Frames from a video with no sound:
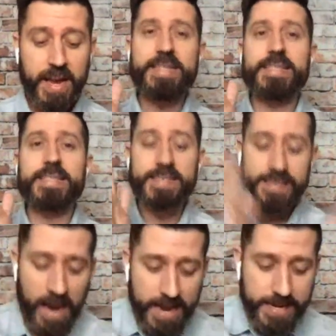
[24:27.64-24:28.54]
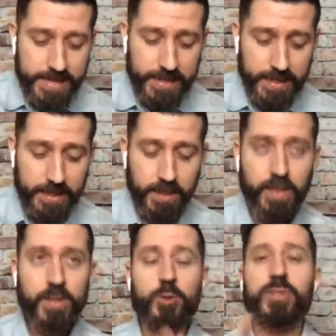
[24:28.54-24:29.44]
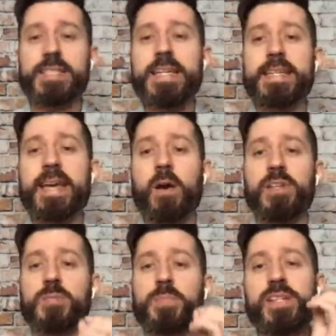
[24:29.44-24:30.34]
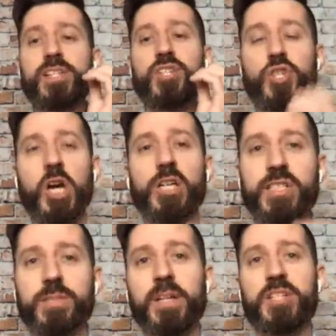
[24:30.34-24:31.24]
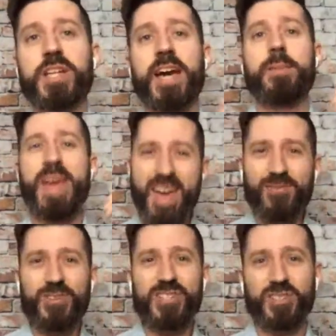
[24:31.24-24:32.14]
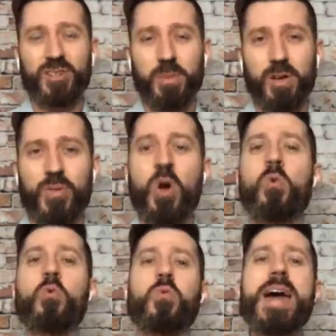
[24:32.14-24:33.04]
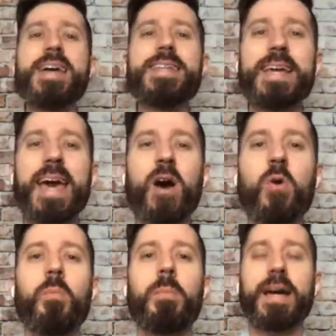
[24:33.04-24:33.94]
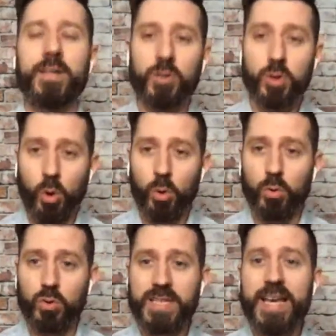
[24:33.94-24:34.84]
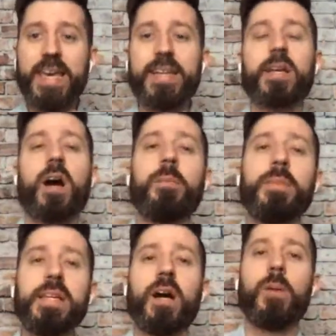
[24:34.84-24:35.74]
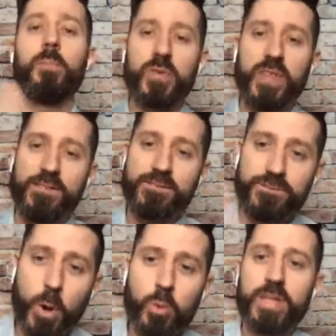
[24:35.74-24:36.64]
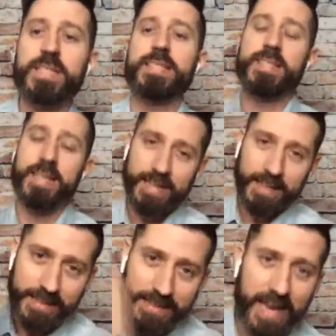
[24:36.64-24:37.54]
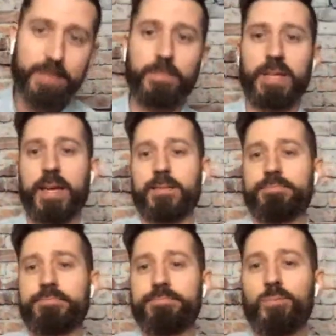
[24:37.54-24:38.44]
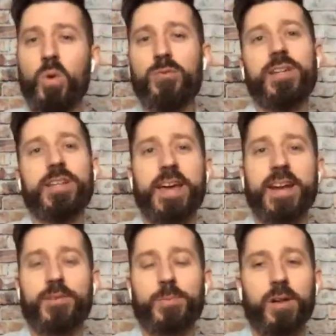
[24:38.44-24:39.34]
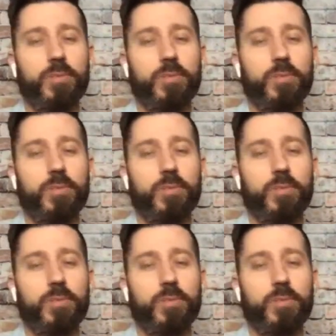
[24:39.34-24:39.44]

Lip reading: And then I decided to sit down and spend just as much time every single month writing out my goals and coming up with a focused game plan. What if we did that every month?